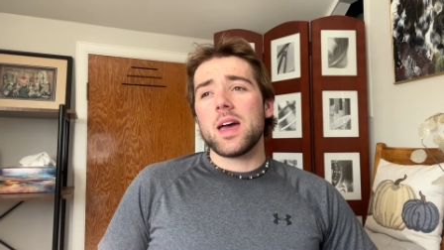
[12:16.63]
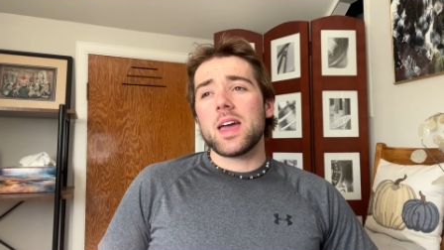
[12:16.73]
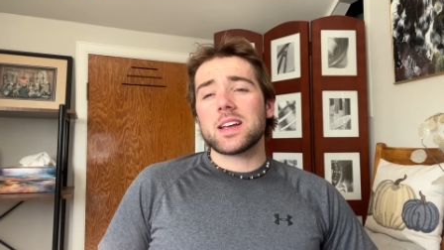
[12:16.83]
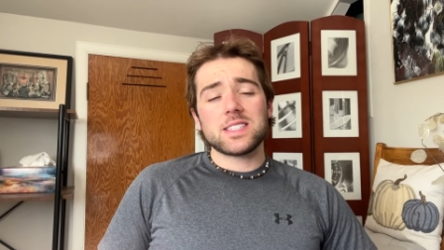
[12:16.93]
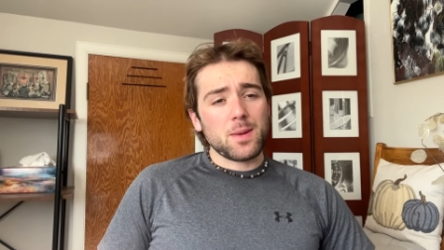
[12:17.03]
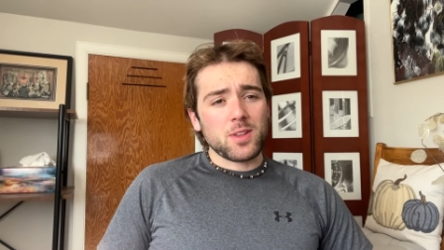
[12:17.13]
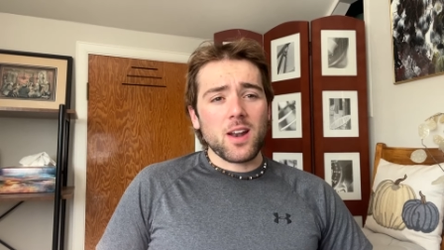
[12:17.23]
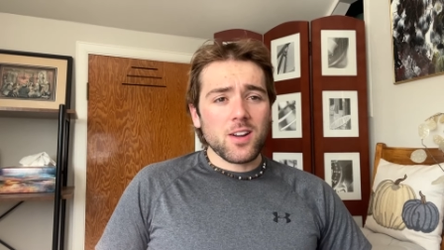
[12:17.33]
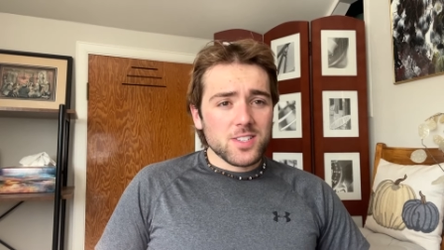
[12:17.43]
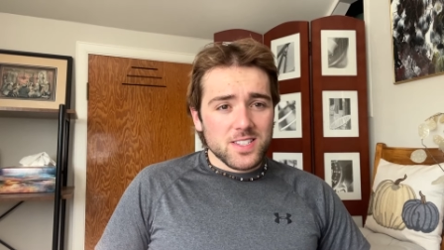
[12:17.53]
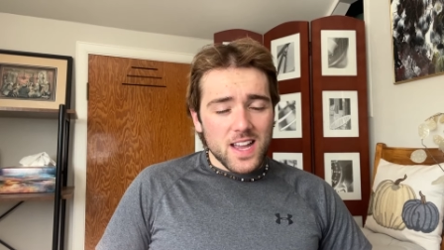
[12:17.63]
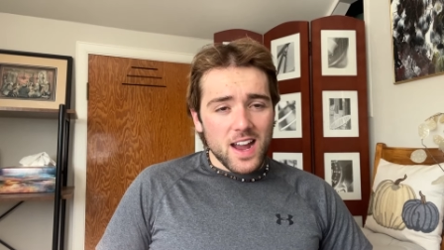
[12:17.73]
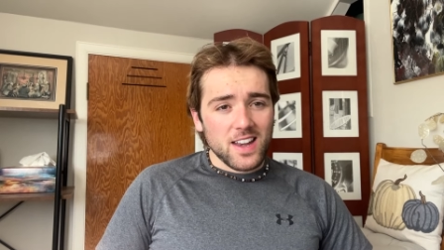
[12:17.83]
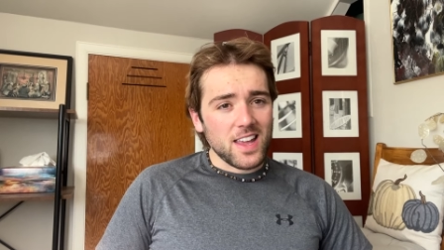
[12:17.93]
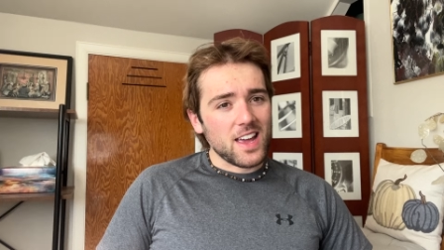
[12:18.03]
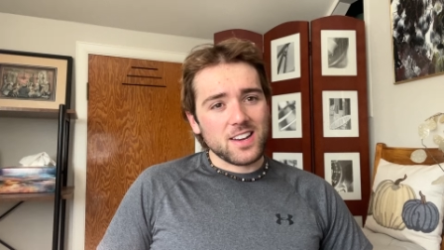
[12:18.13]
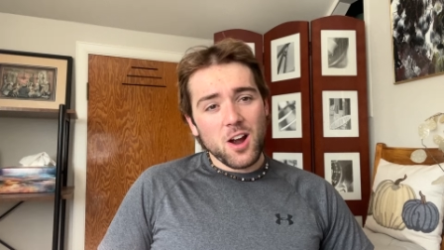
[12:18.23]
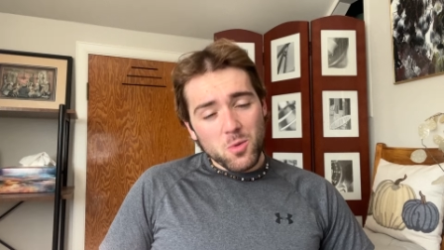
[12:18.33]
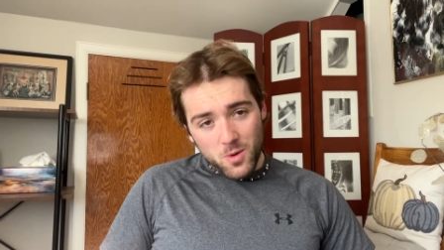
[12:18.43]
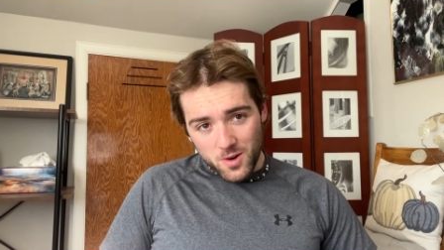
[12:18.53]
Except in our society and
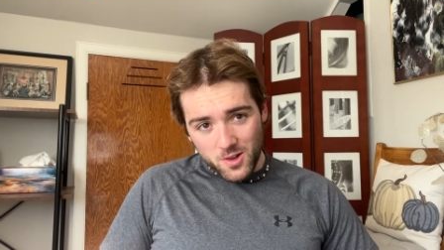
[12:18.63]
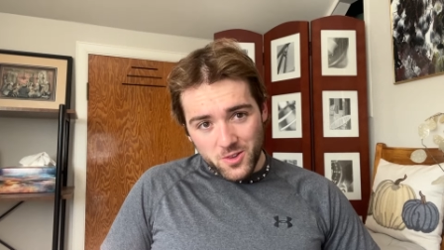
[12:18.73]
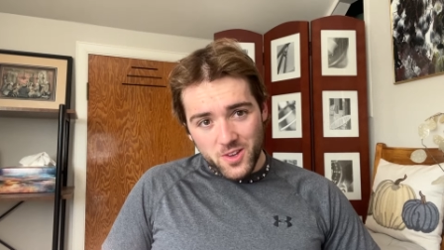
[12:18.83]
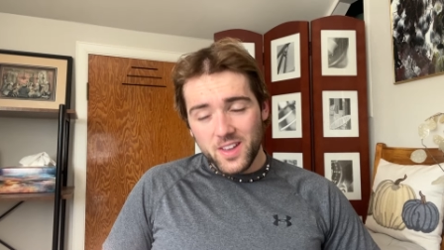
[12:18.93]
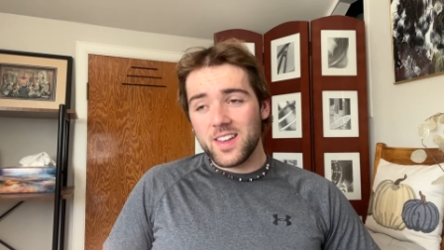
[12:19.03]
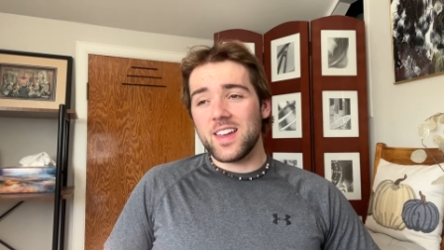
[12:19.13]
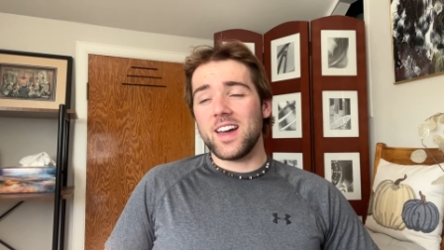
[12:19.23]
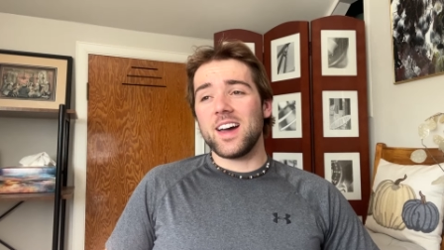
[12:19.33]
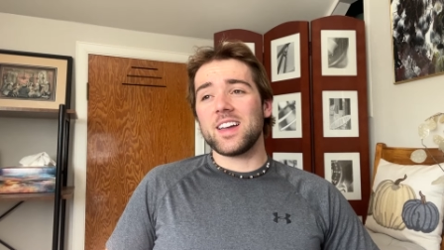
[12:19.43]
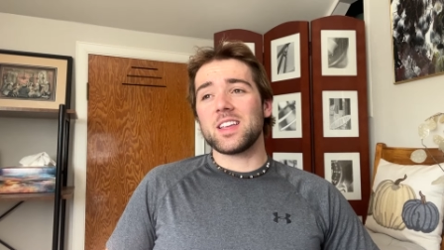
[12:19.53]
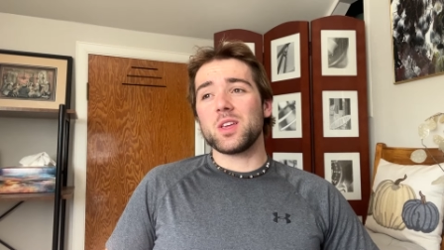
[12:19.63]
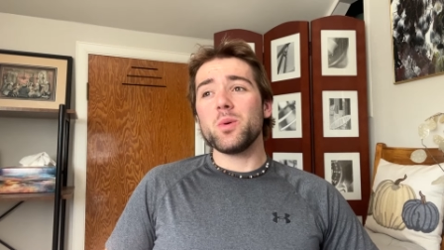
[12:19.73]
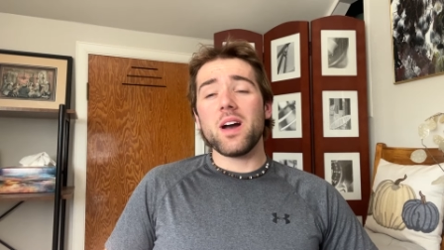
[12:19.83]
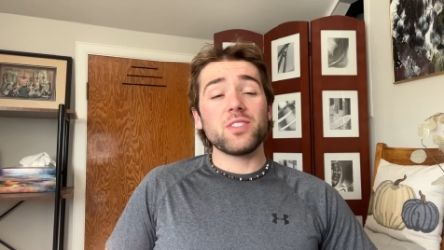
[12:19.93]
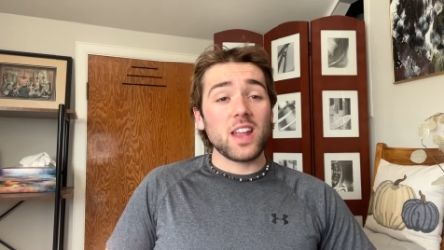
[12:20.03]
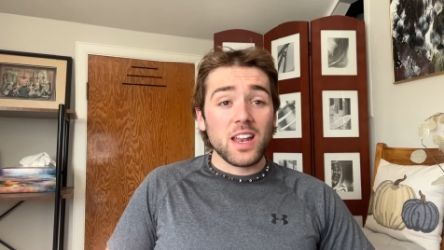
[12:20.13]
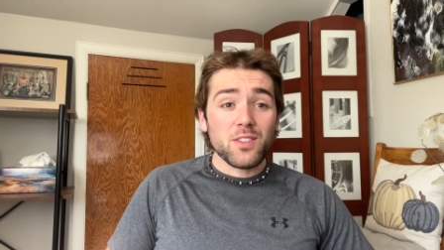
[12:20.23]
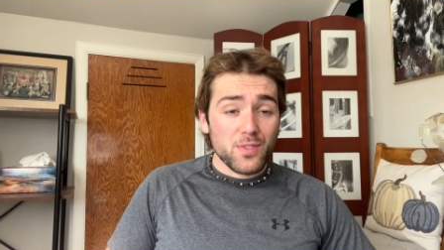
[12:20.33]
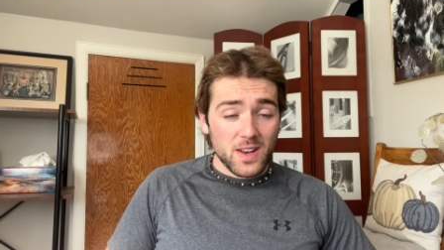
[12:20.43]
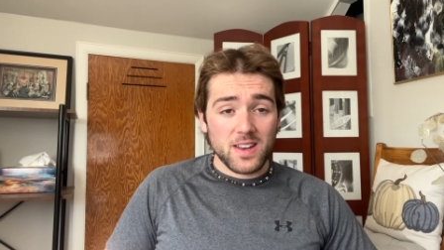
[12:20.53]
our world, uh, you have an
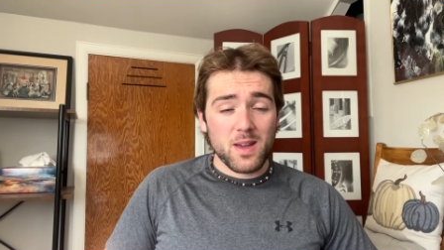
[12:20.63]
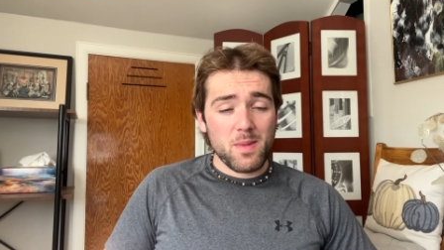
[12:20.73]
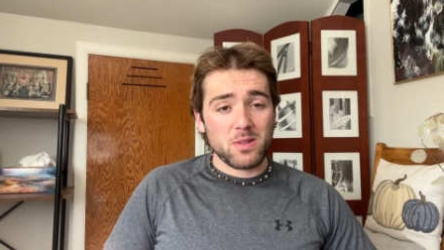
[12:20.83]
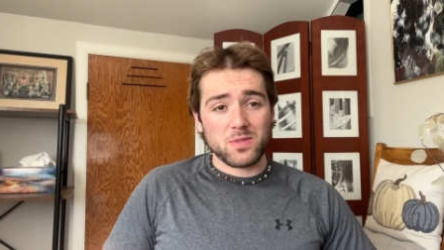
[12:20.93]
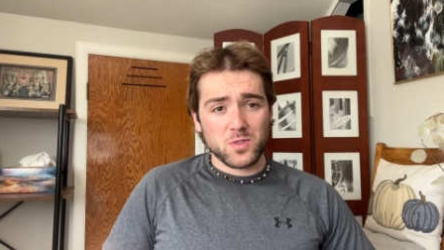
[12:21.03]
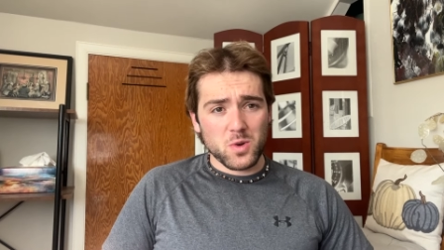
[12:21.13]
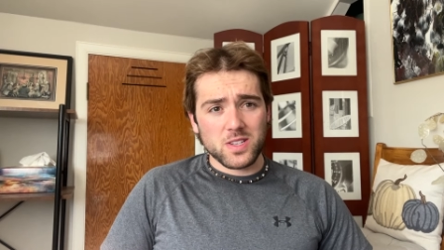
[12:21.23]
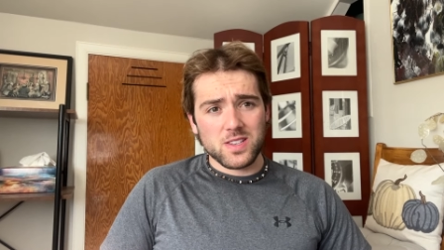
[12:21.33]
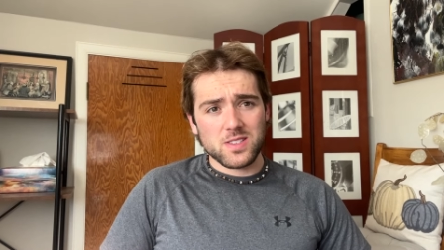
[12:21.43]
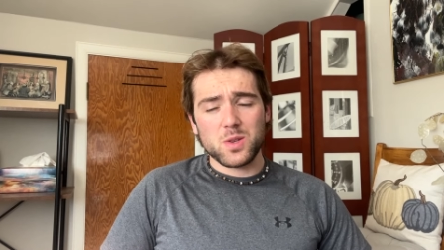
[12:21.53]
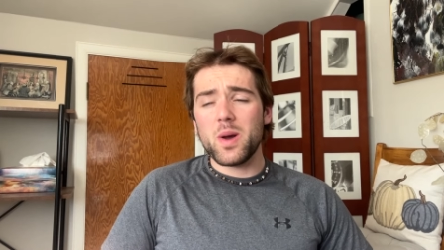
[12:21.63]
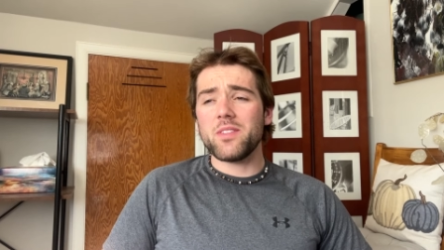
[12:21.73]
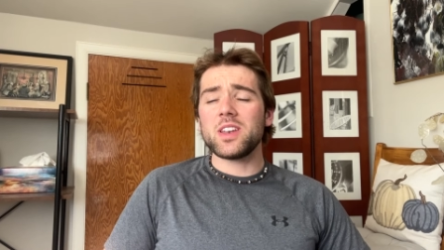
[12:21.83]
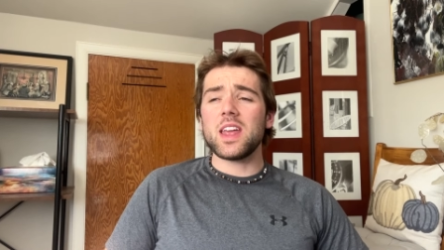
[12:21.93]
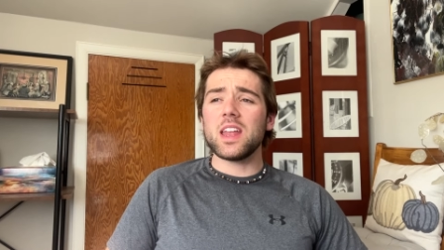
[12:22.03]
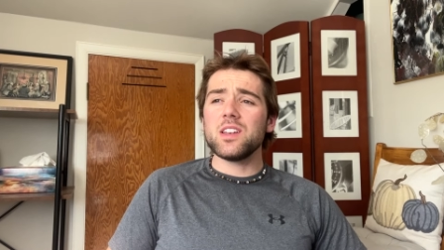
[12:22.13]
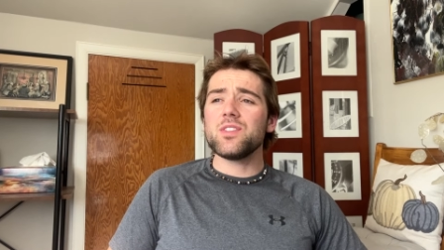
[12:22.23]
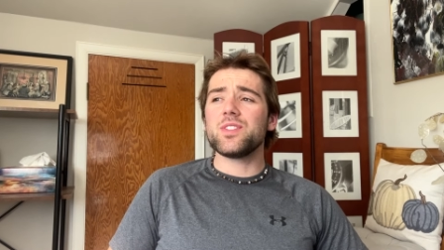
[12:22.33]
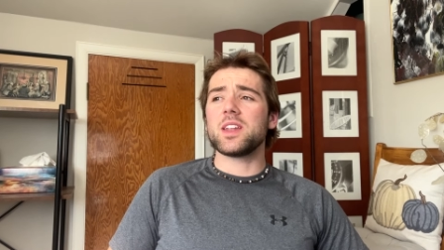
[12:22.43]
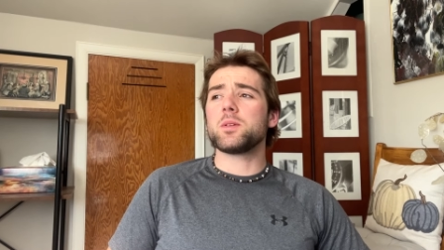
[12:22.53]
infinite amount of choices. You have an
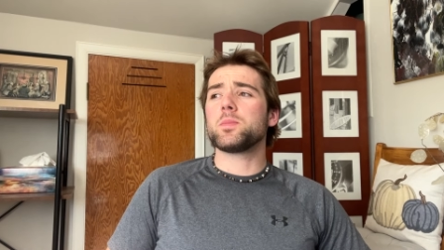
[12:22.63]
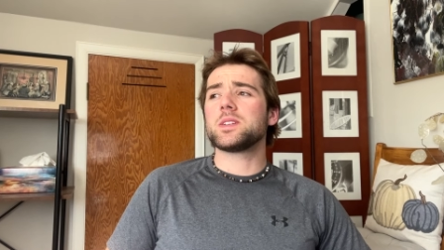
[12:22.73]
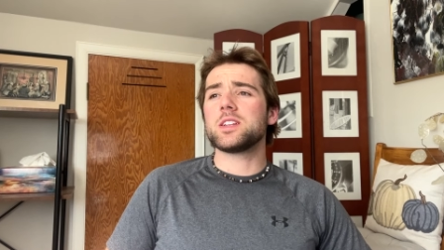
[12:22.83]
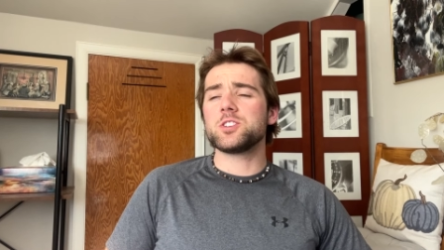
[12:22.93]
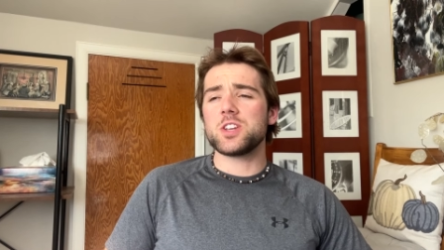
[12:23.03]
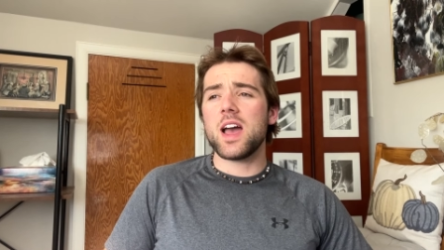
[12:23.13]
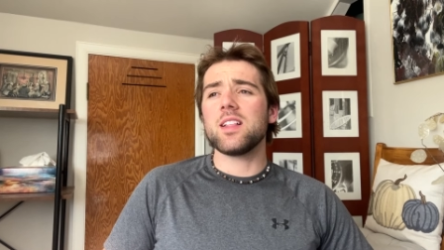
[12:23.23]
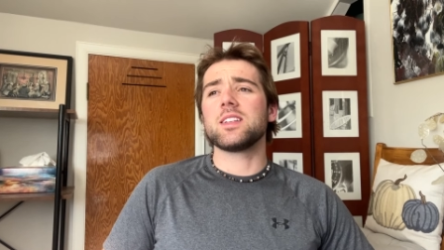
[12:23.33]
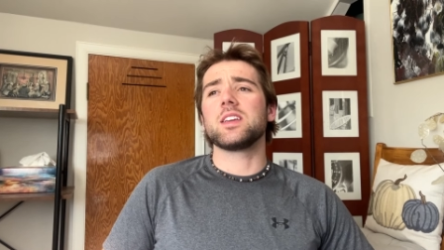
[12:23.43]
infinite potentiality.